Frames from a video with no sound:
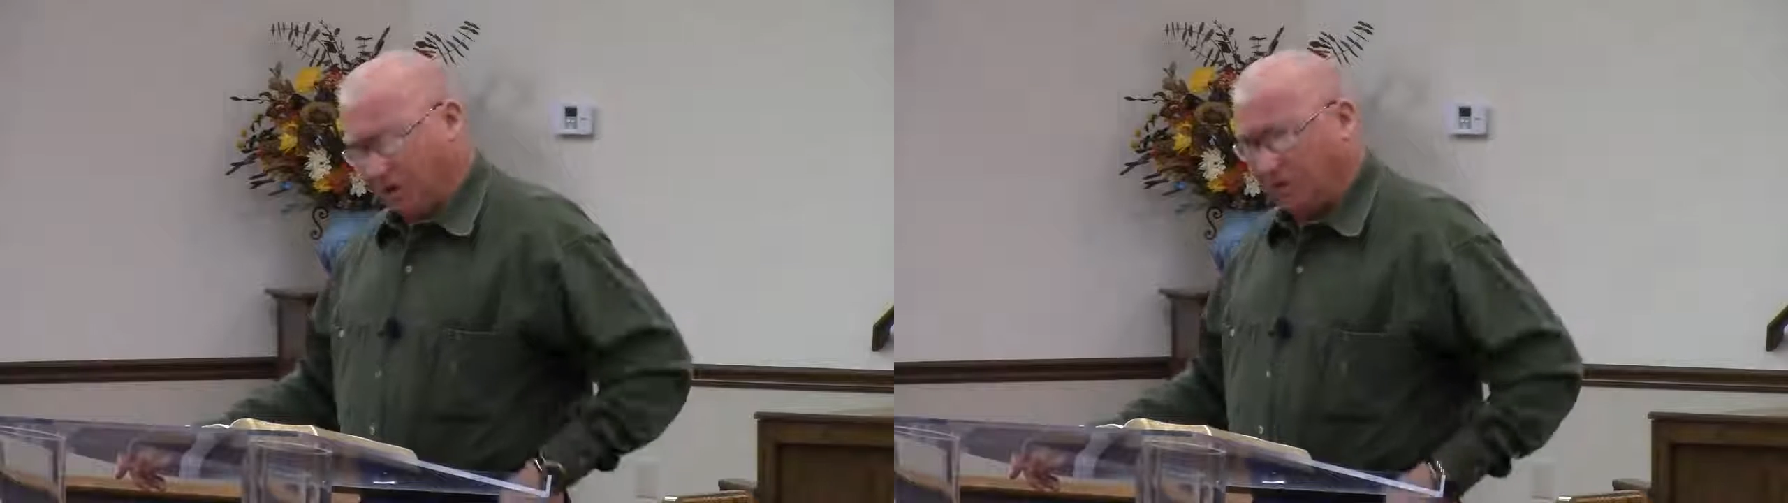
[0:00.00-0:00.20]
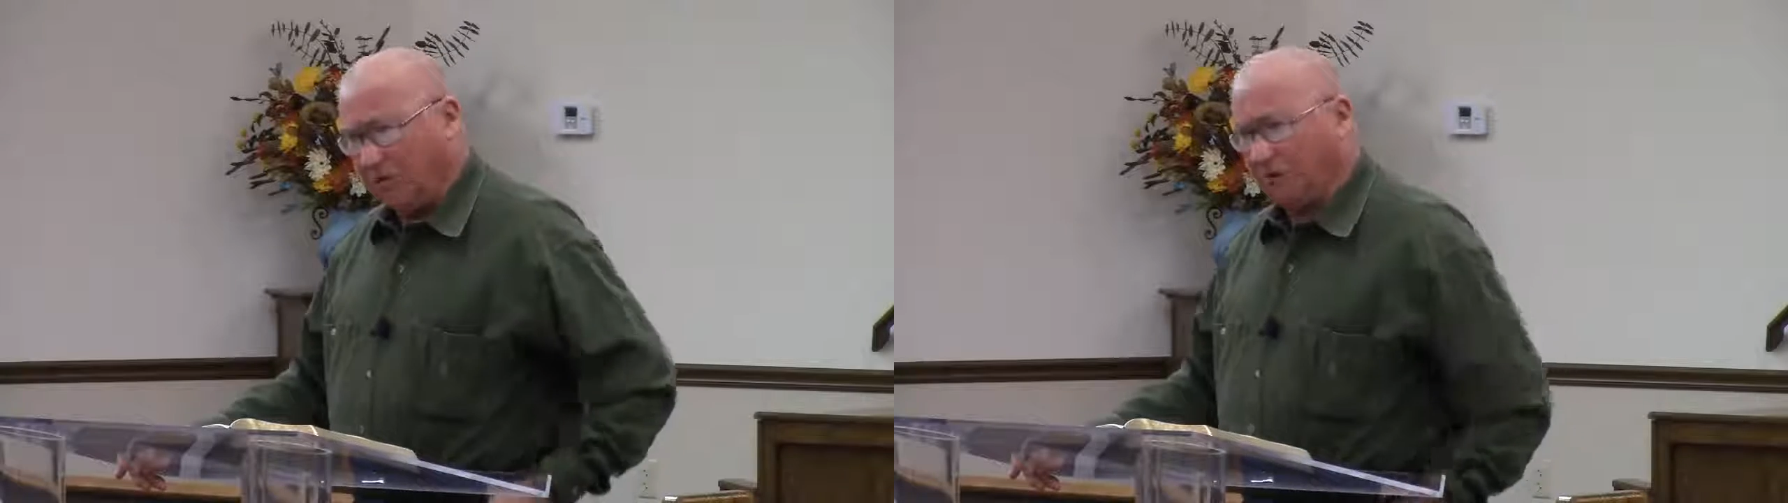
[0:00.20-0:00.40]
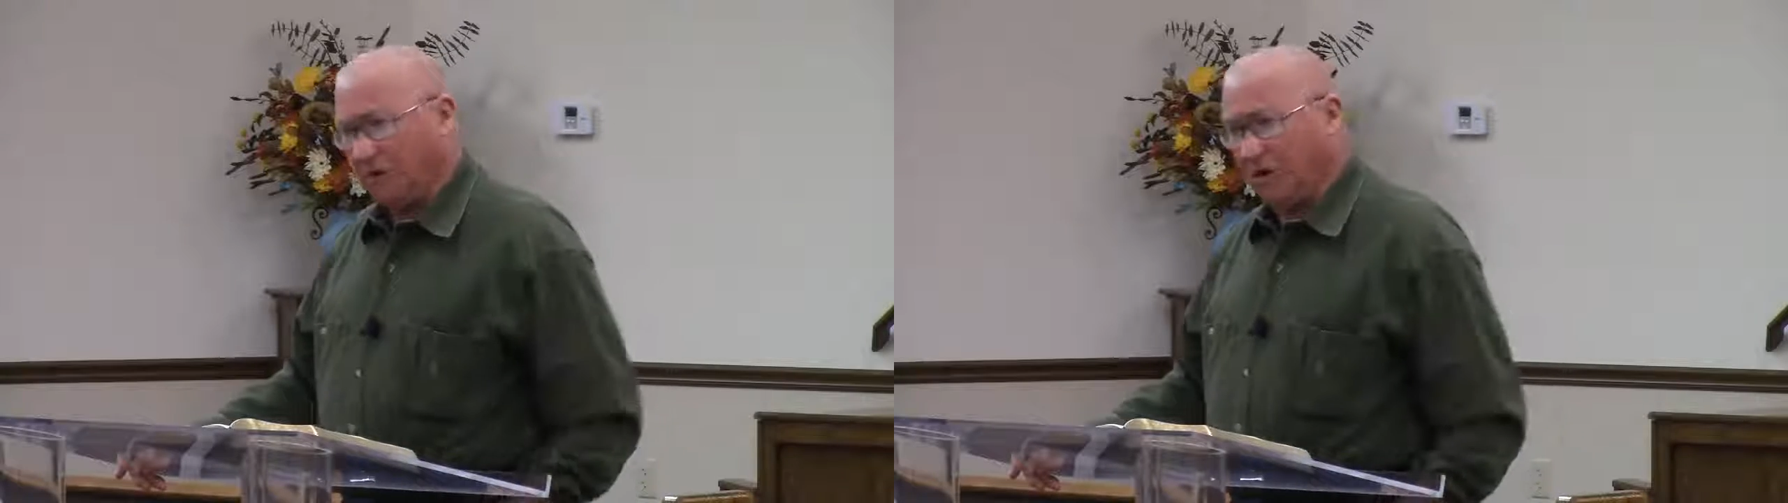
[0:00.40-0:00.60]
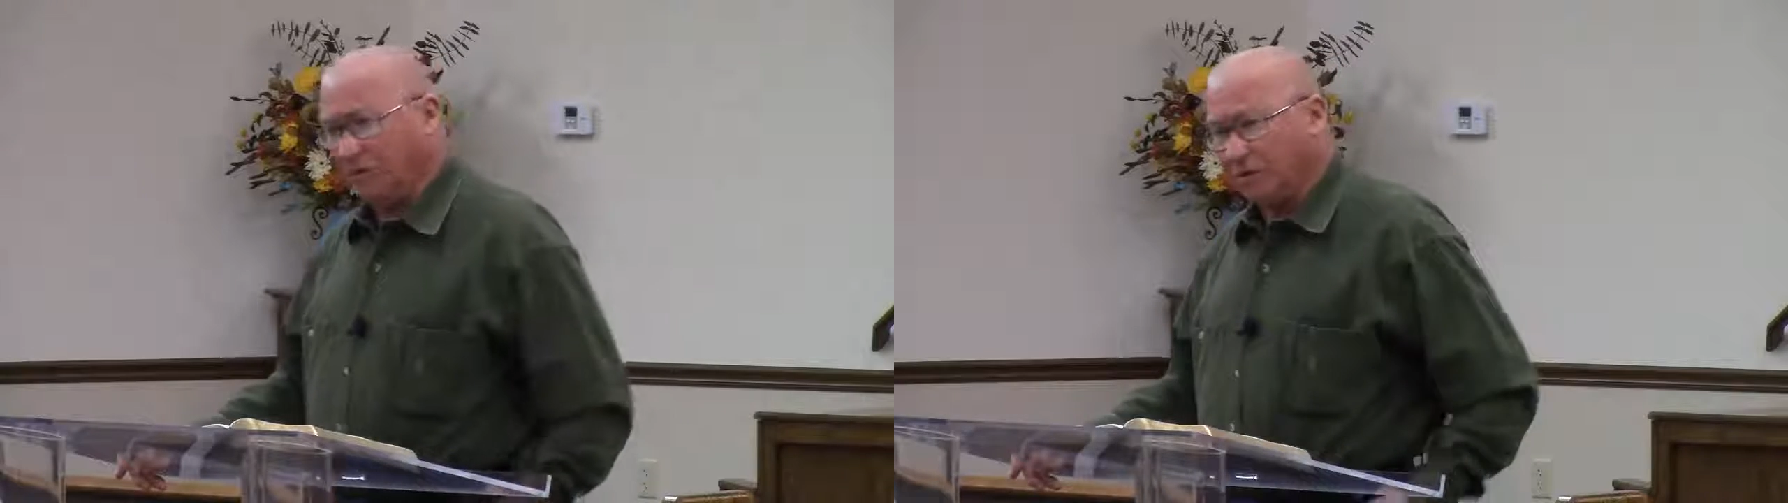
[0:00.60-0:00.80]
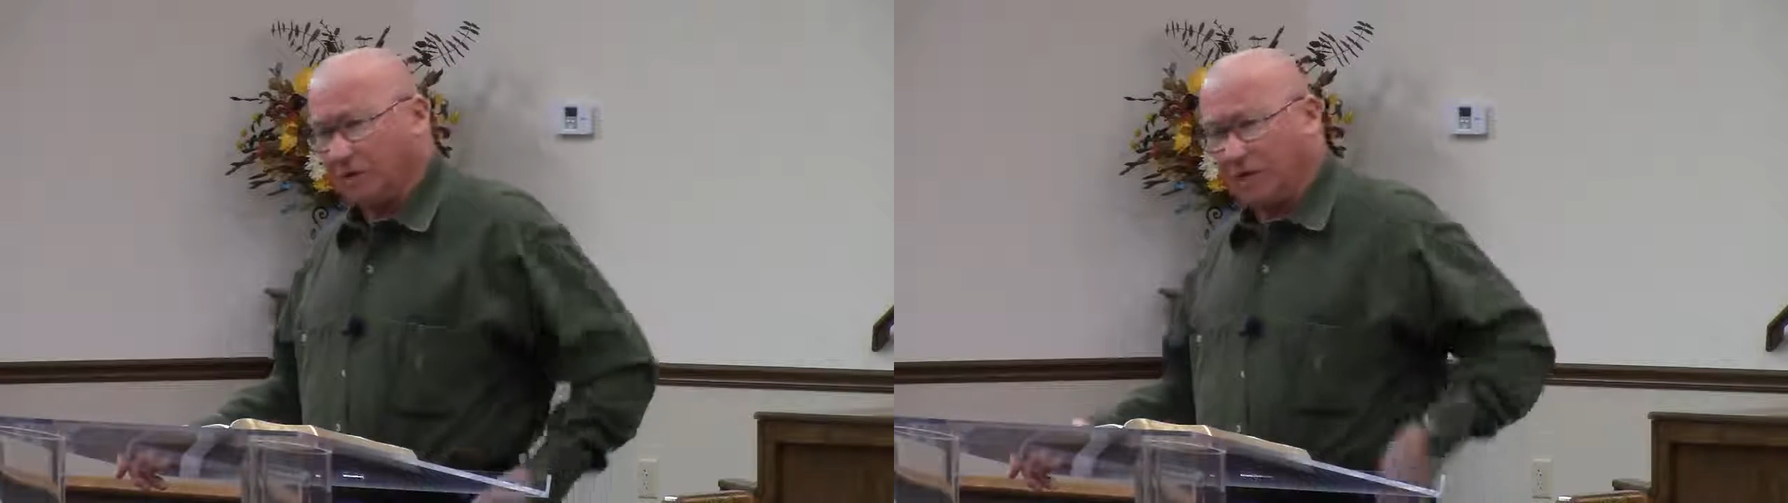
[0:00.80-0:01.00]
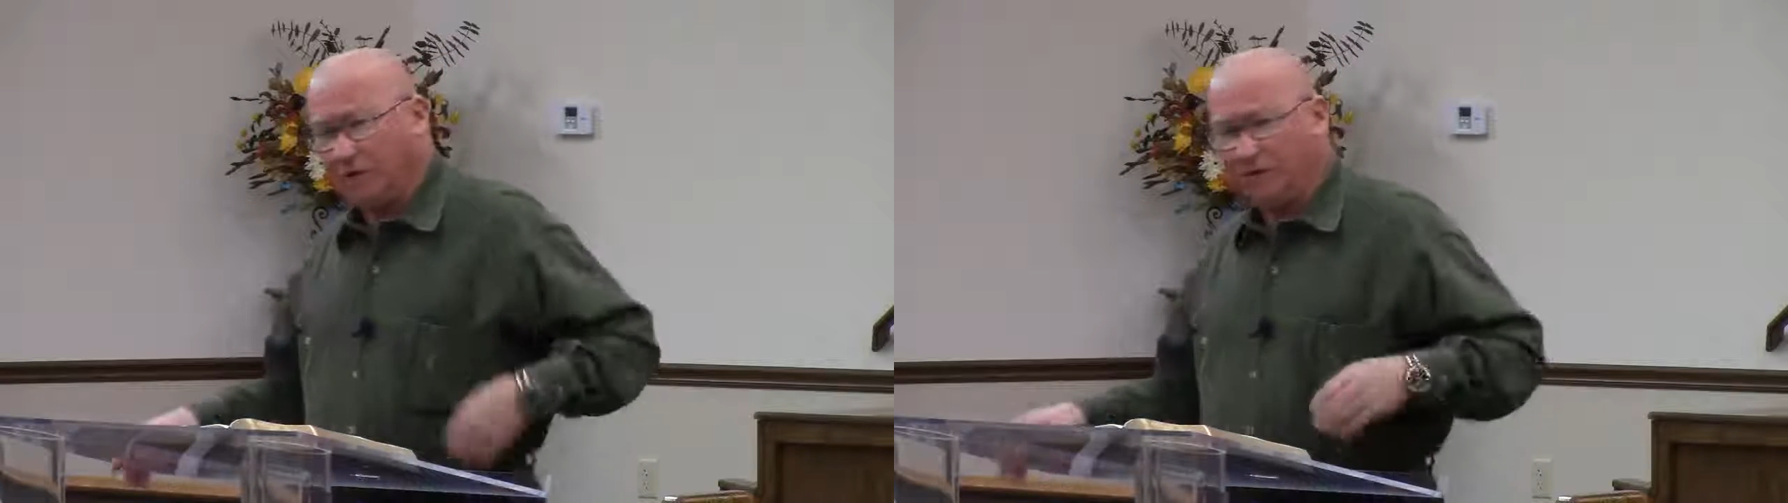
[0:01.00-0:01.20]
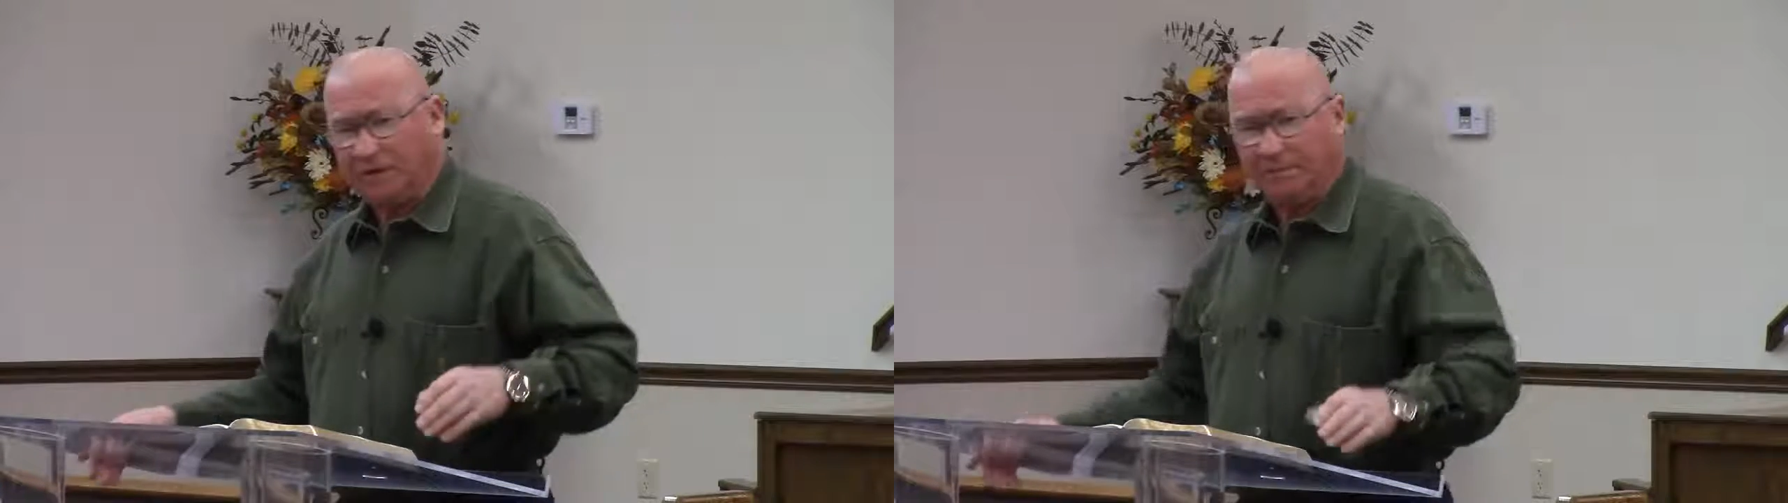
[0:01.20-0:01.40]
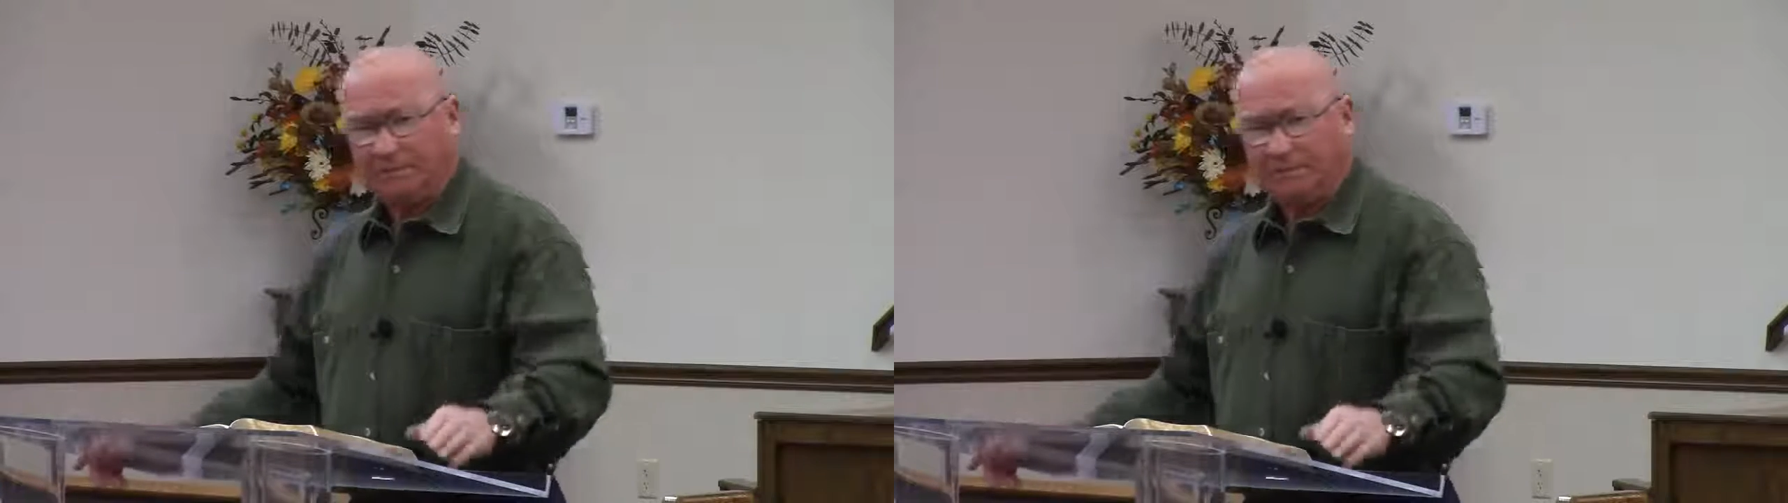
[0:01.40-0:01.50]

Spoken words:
on their clothing,